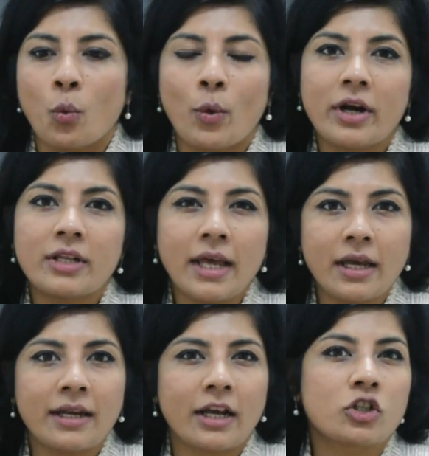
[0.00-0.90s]
where they
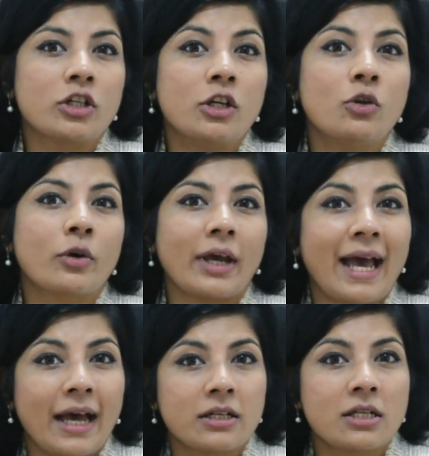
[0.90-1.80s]
can actually look
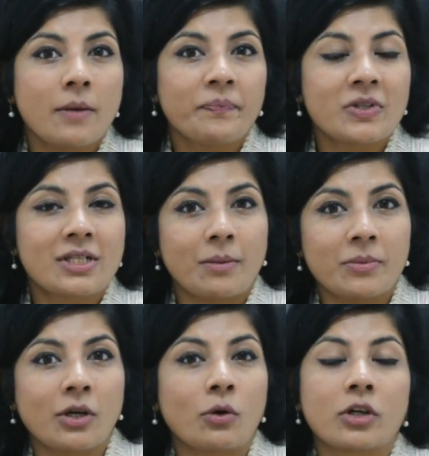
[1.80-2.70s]
at
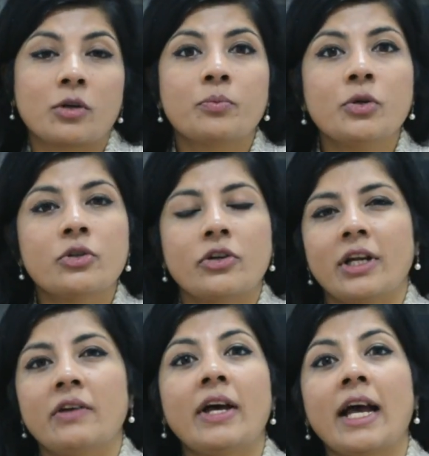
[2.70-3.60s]
something on a computer
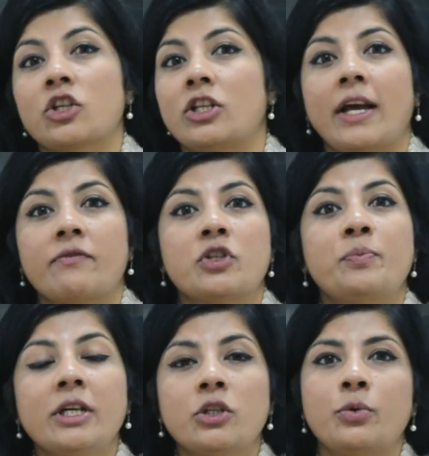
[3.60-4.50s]
and never actually have to
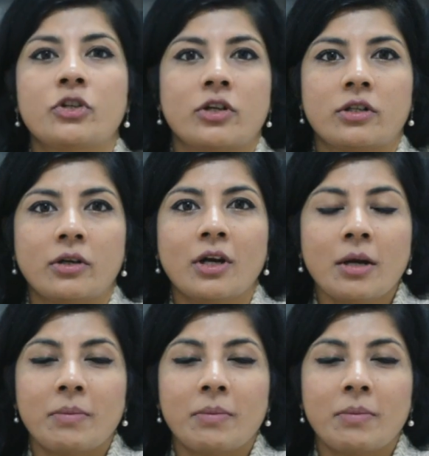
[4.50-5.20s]
speak to each other,